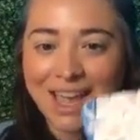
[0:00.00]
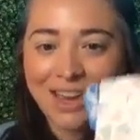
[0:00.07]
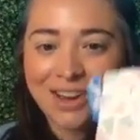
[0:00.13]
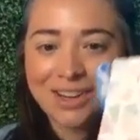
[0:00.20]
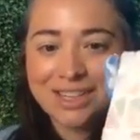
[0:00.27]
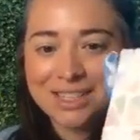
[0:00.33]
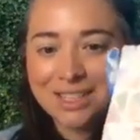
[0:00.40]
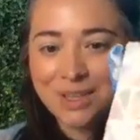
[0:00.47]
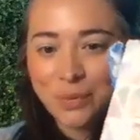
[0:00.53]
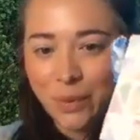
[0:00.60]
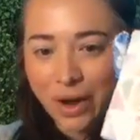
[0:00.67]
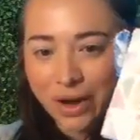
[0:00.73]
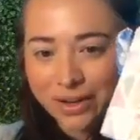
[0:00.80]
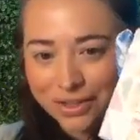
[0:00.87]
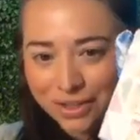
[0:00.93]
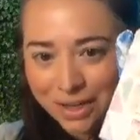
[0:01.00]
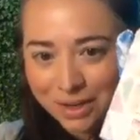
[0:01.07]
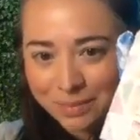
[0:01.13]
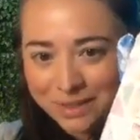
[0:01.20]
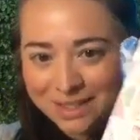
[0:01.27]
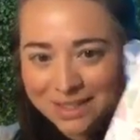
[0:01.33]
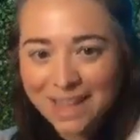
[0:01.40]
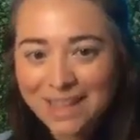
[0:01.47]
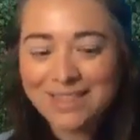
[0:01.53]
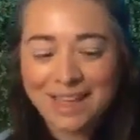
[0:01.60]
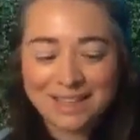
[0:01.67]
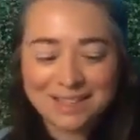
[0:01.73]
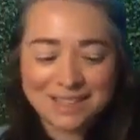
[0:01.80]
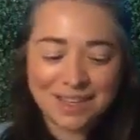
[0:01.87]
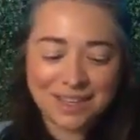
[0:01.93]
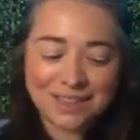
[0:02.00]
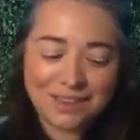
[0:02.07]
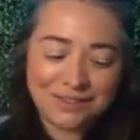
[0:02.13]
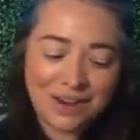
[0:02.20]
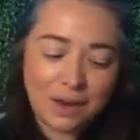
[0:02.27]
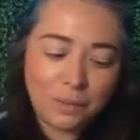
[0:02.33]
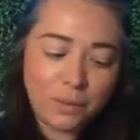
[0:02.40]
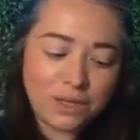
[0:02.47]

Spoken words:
you're going to see water drops, and that's a good thing, right?